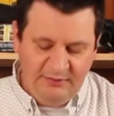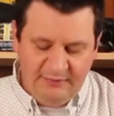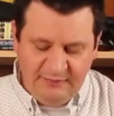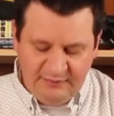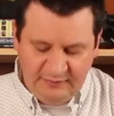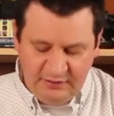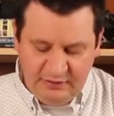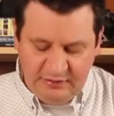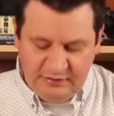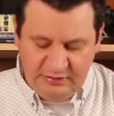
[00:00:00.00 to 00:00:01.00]
This is
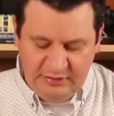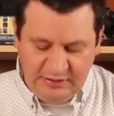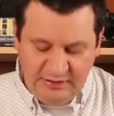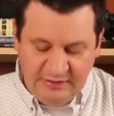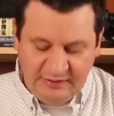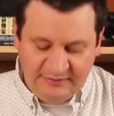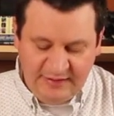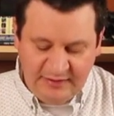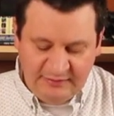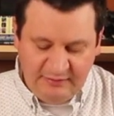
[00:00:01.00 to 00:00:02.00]
an
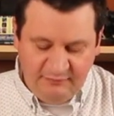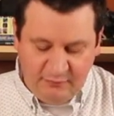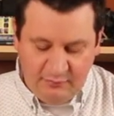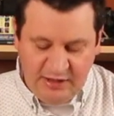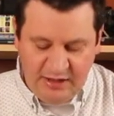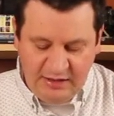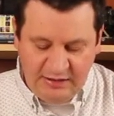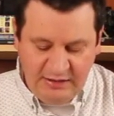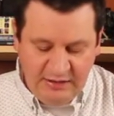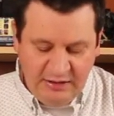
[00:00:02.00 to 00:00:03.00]
Exacta from
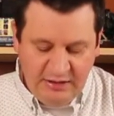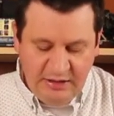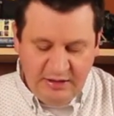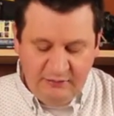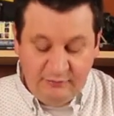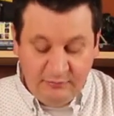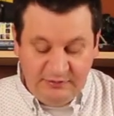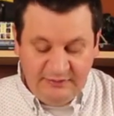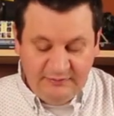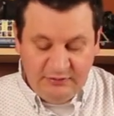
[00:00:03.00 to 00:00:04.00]
Ihagi, from
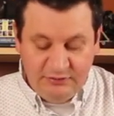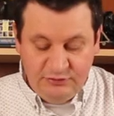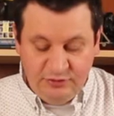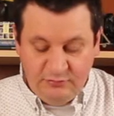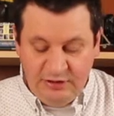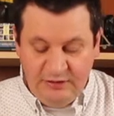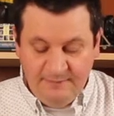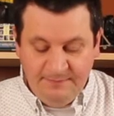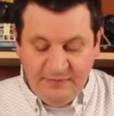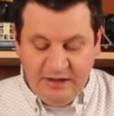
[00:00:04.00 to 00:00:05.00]
Dresden, Germany.
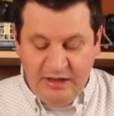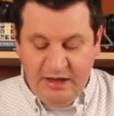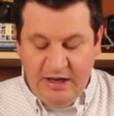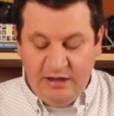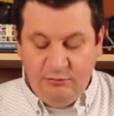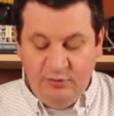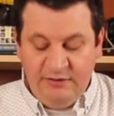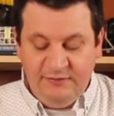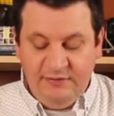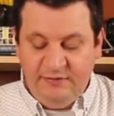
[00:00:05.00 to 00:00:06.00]
And
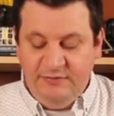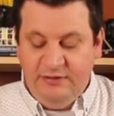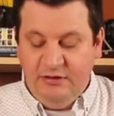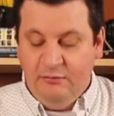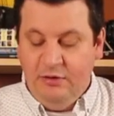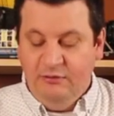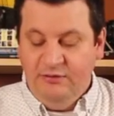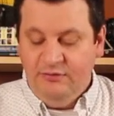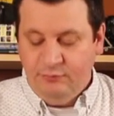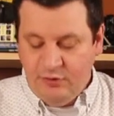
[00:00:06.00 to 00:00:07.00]
what is interesting about
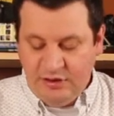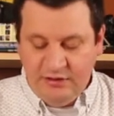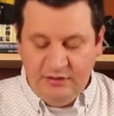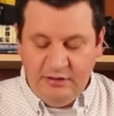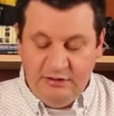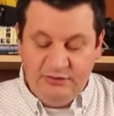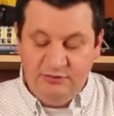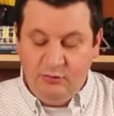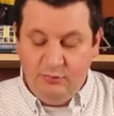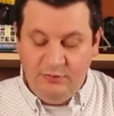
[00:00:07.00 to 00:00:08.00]
this one, I
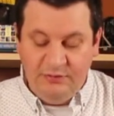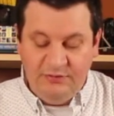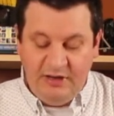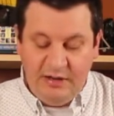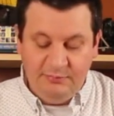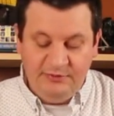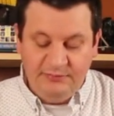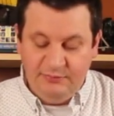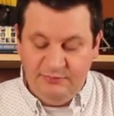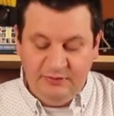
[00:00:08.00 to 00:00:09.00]
just opened the top
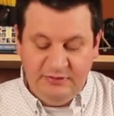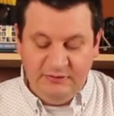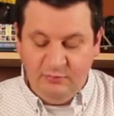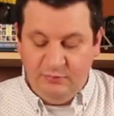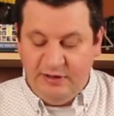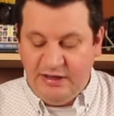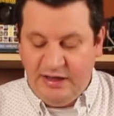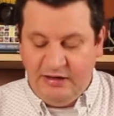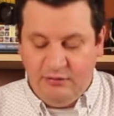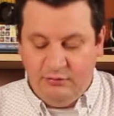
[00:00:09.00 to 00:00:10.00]
just to see the simple
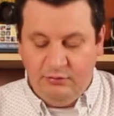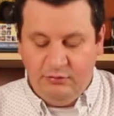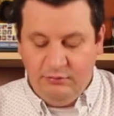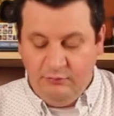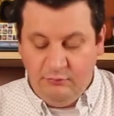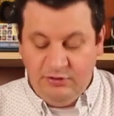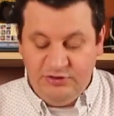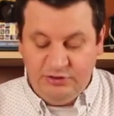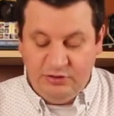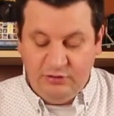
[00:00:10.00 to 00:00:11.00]
mechanical,
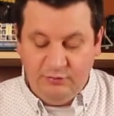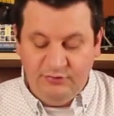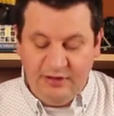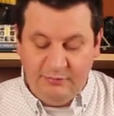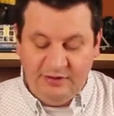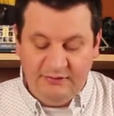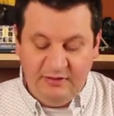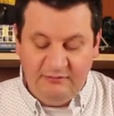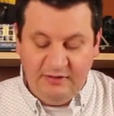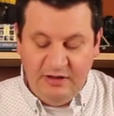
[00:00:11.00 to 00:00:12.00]
which those cameras
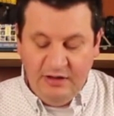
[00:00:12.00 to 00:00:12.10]
have.